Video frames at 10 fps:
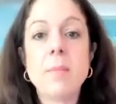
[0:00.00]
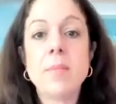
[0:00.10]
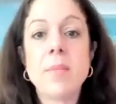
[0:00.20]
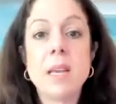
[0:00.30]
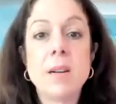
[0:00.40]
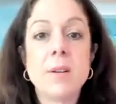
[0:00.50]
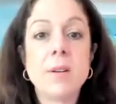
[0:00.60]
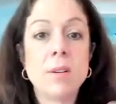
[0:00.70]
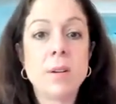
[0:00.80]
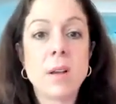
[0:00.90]
the
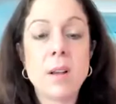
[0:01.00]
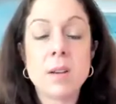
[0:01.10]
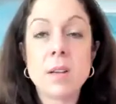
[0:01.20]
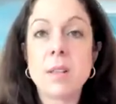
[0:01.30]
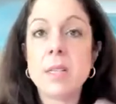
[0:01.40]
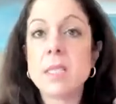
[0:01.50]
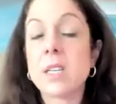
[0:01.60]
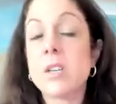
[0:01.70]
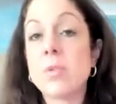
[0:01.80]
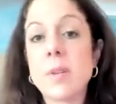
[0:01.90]
editor and the list of
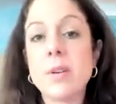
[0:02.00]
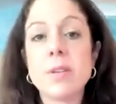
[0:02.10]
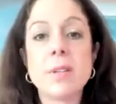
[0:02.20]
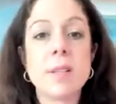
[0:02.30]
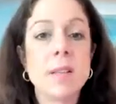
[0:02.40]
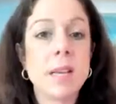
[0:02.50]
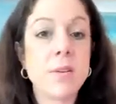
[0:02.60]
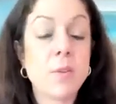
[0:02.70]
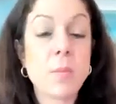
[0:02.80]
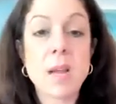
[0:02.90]
contributors and the
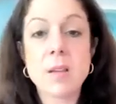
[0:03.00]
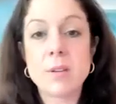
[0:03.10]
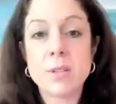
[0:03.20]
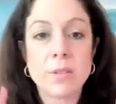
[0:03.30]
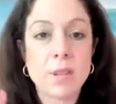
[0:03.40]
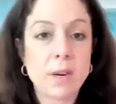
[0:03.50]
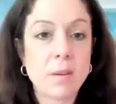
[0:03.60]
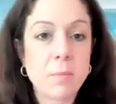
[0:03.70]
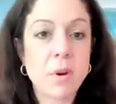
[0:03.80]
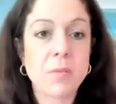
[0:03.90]
editor bios are there.
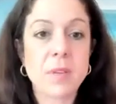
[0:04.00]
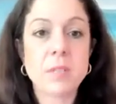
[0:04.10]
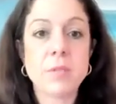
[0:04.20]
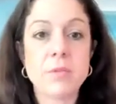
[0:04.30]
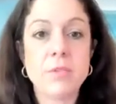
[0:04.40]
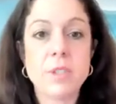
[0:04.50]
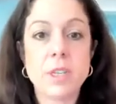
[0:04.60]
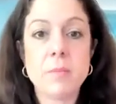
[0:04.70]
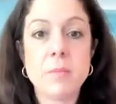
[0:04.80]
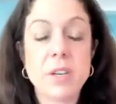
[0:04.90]
Perfect. So she
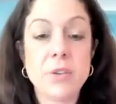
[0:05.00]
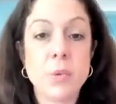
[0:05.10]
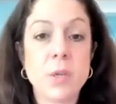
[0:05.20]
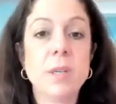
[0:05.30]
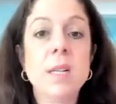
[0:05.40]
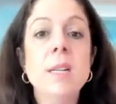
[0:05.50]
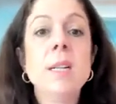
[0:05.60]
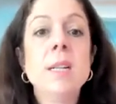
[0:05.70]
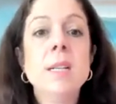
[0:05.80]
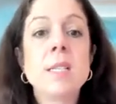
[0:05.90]
can make sure.
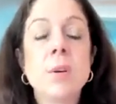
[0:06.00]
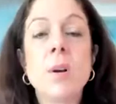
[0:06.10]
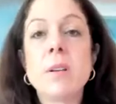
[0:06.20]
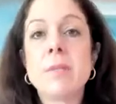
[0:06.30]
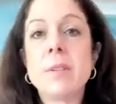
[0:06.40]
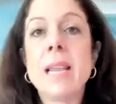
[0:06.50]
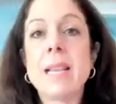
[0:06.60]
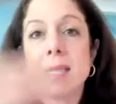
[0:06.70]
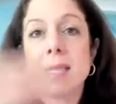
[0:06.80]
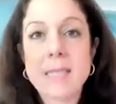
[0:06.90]
So
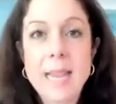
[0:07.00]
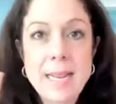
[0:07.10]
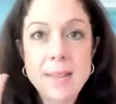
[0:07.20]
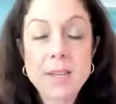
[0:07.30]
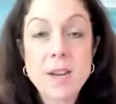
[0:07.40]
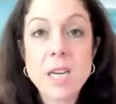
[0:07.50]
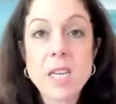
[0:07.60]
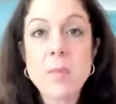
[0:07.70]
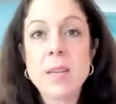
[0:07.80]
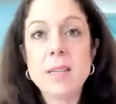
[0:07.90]
yes, it's in the
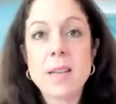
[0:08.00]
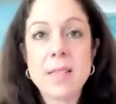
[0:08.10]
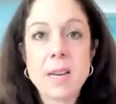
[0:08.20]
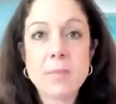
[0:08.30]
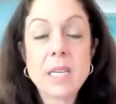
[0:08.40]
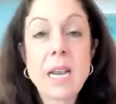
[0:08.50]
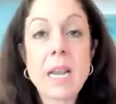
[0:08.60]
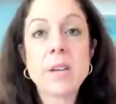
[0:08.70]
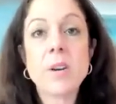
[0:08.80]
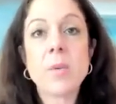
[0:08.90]
document, and then I'm
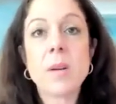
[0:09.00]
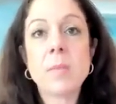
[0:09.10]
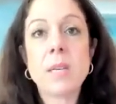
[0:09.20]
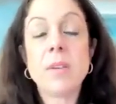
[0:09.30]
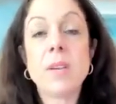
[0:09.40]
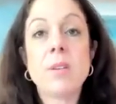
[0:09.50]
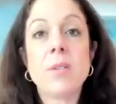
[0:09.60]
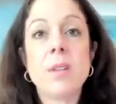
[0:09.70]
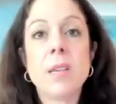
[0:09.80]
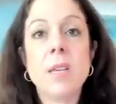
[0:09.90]
telling her what I'm giving her
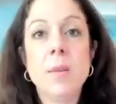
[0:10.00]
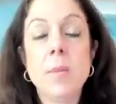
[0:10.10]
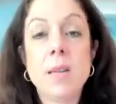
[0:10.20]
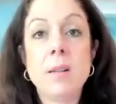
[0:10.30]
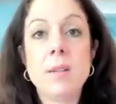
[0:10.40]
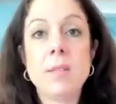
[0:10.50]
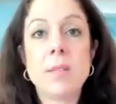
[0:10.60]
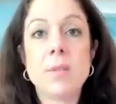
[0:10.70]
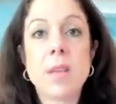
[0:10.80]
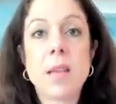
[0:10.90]
in the email,
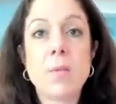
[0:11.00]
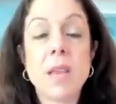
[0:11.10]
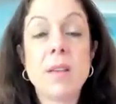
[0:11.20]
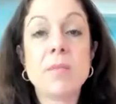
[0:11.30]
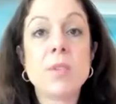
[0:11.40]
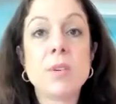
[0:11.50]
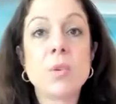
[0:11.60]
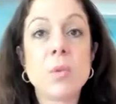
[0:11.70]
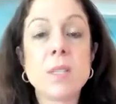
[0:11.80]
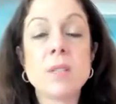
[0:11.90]
so that we have
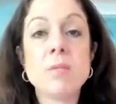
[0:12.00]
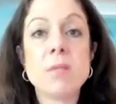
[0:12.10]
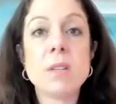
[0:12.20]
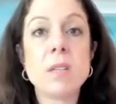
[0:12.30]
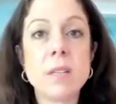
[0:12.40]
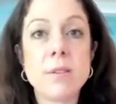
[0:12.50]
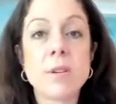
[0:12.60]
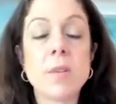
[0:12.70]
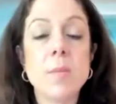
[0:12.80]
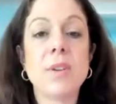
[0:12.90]
crystal clear
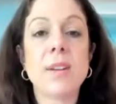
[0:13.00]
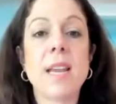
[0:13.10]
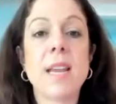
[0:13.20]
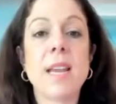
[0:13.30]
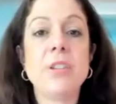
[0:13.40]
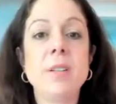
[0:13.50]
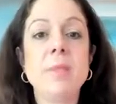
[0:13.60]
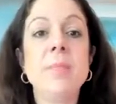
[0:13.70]
communication